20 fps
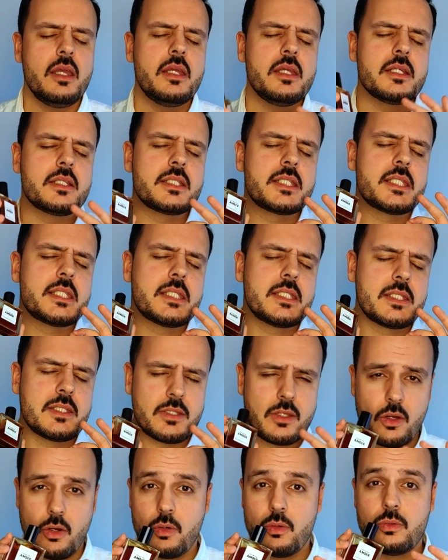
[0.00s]
It's
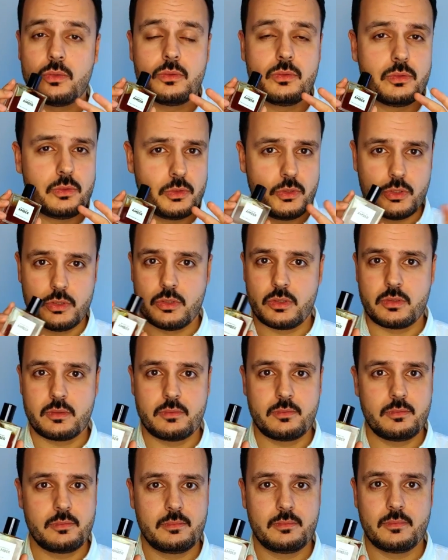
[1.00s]
so good.
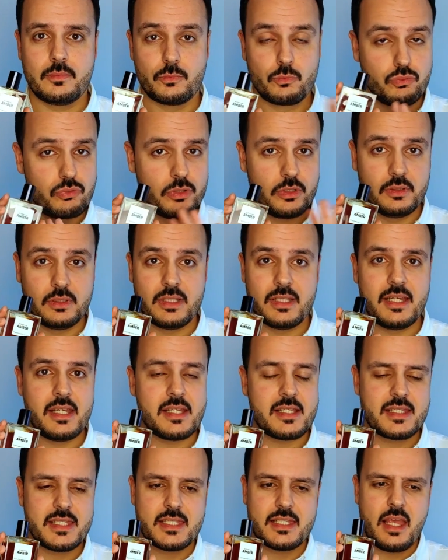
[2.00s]
Really,
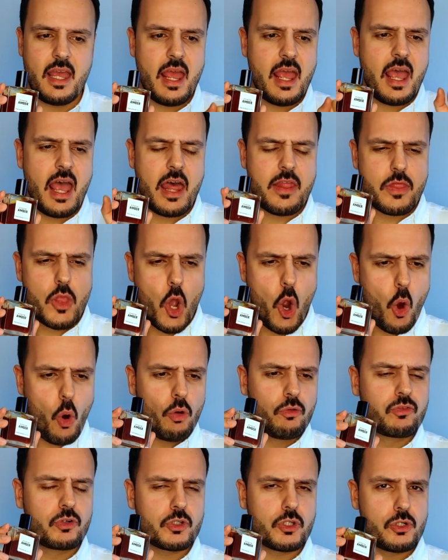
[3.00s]
it's an
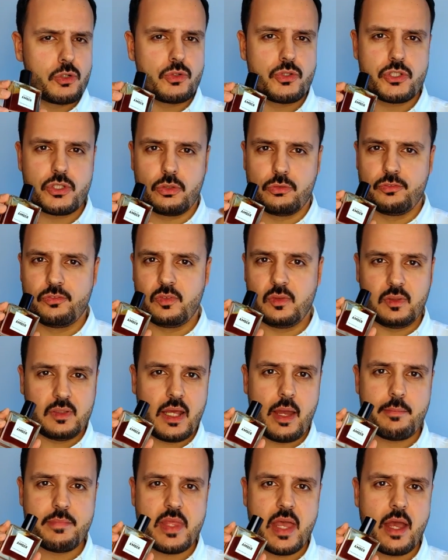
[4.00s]
overdose of
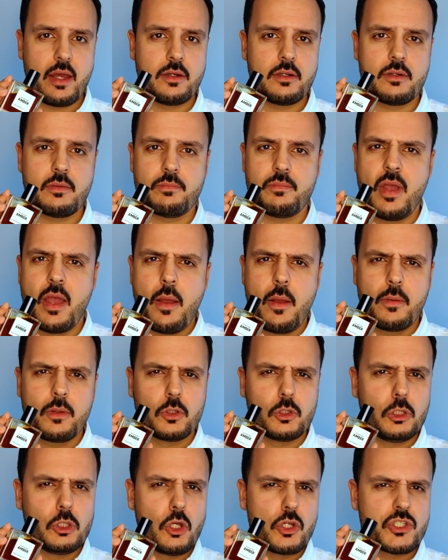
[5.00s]
labdanum,
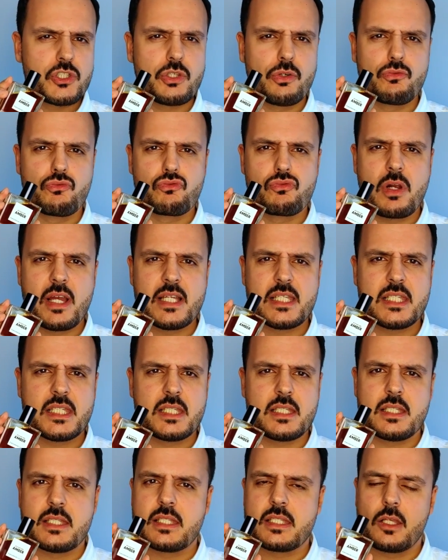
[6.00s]
lots of
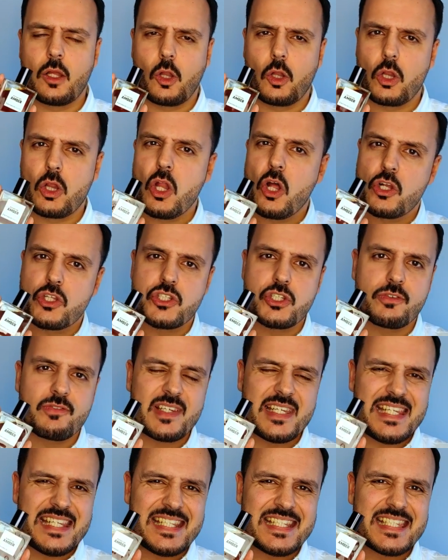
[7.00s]
resins, lots
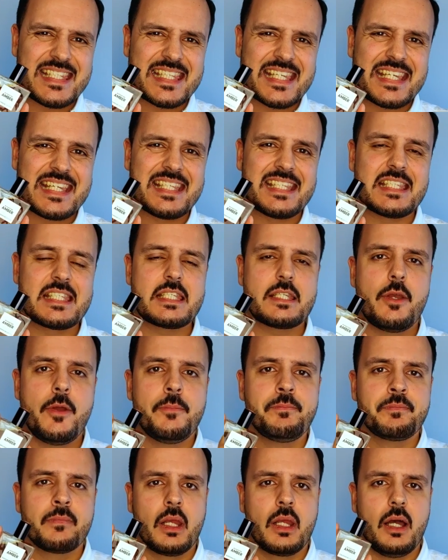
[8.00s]
of incense,
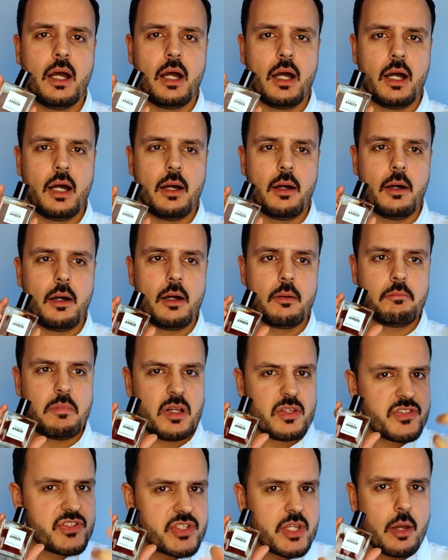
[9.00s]

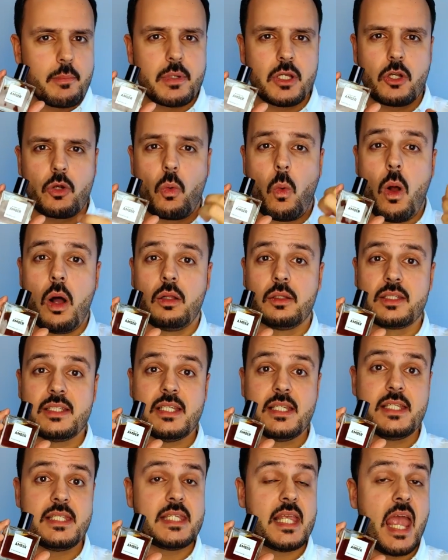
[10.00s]
balsamic
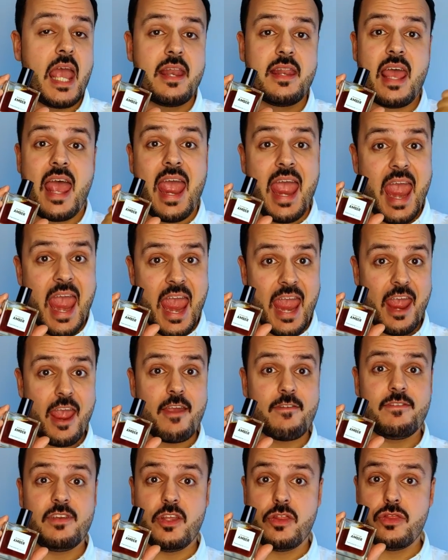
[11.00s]
qualities, and
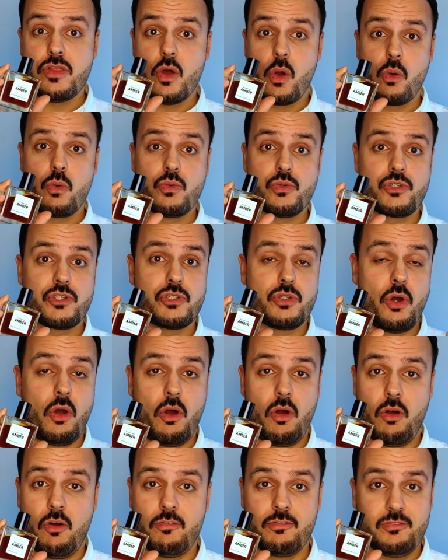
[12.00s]
heavy dose
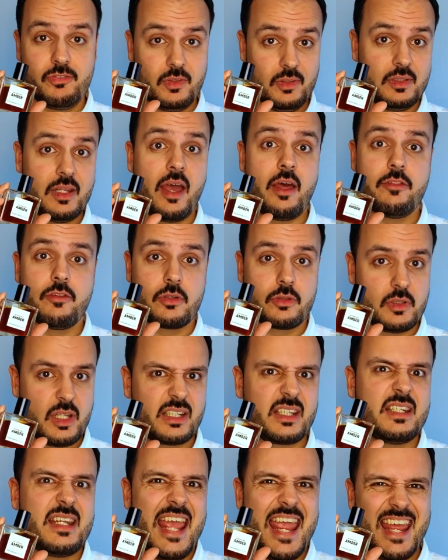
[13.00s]
of leather,
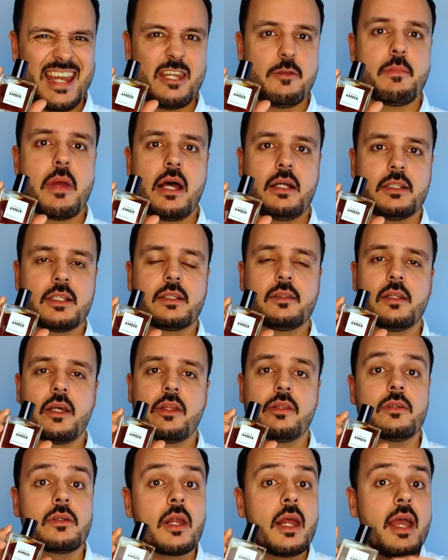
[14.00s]
like an animalic
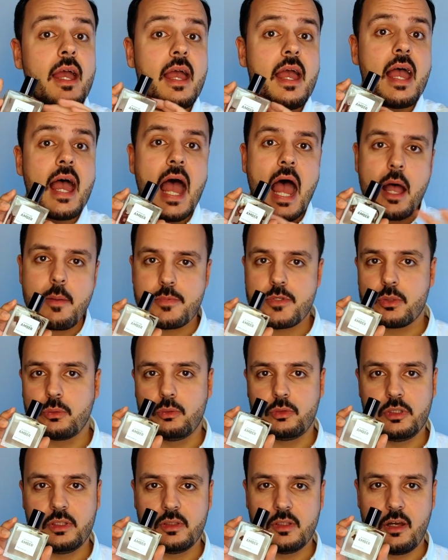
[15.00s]
leather.
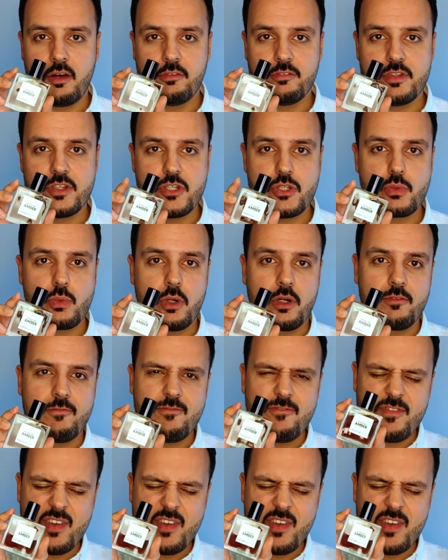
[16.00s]
Absolutely love this one.